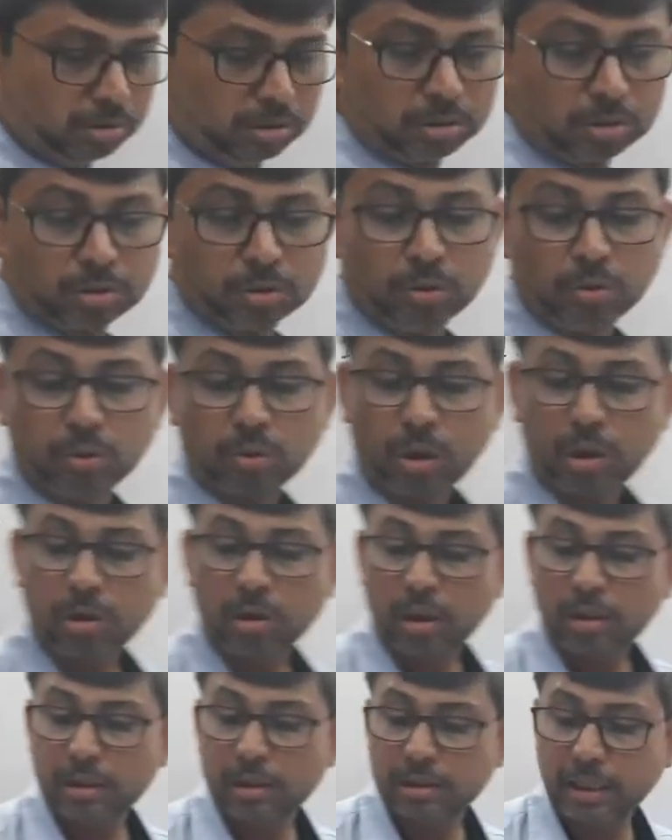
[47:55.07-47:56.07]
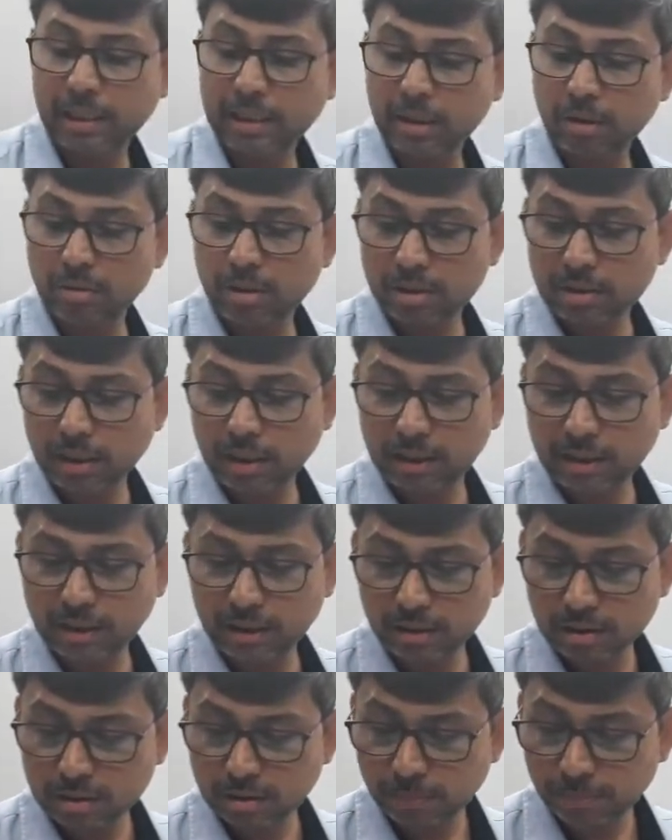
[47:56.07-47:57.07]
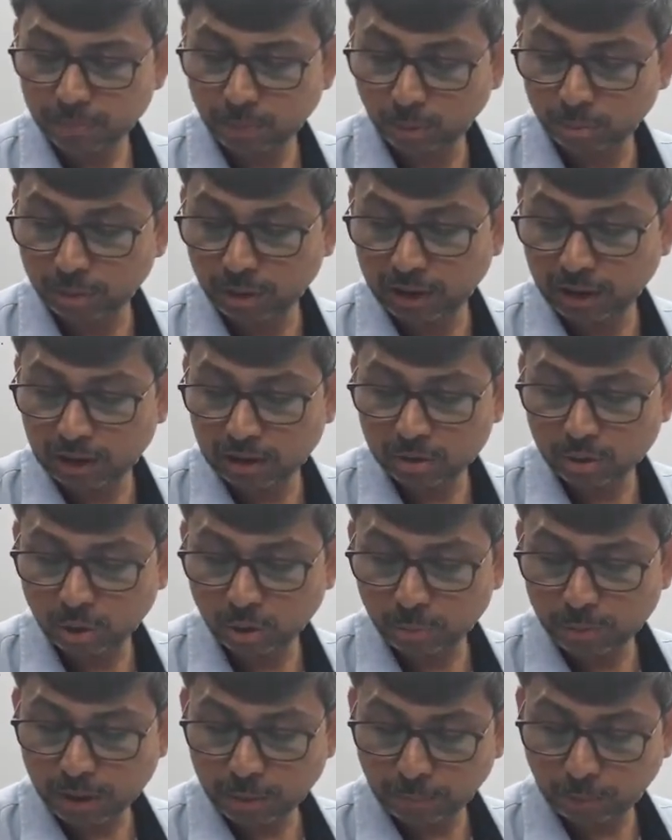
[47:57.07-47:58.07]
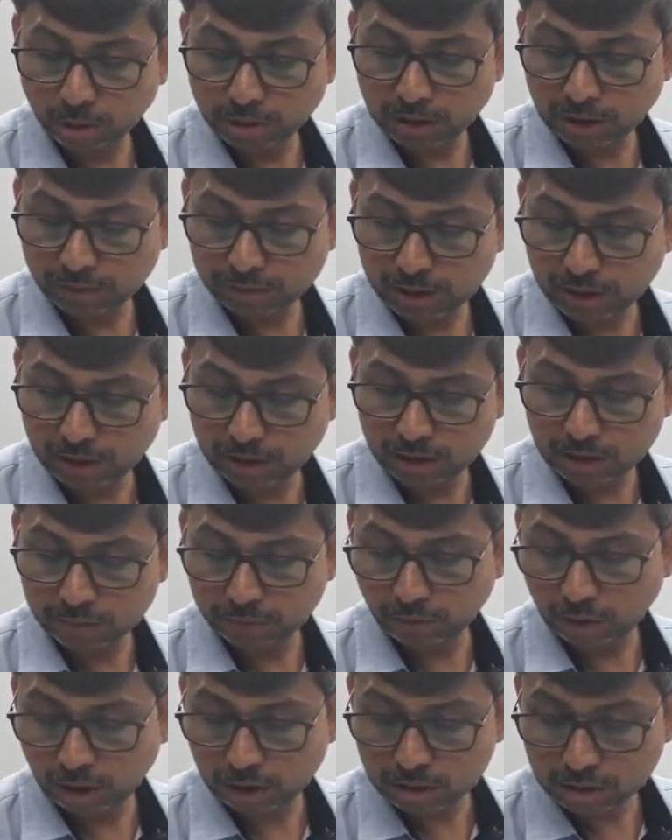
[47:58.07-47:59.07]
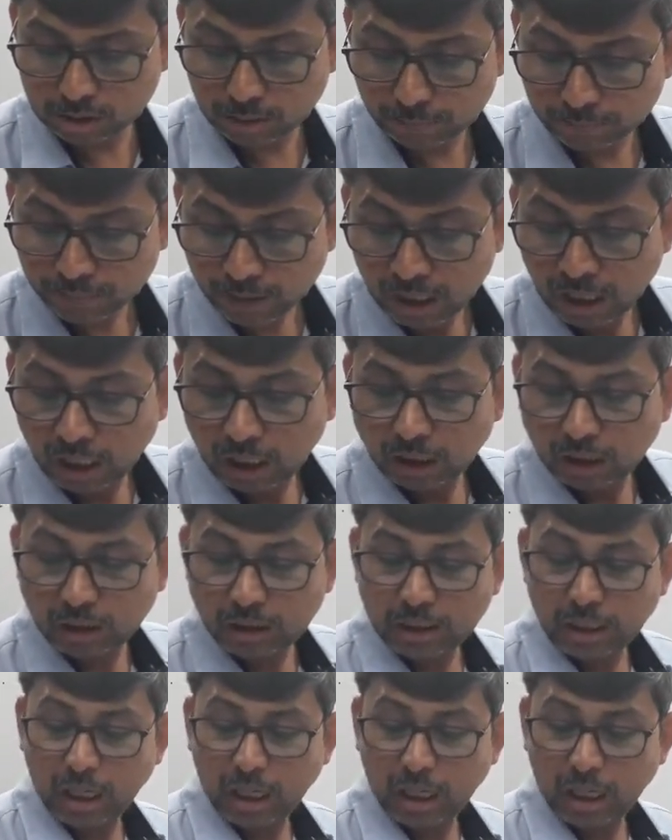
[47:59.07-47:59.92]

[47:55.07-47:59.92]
So write down the sentence. Probably it is going to be a positive sentence for us. He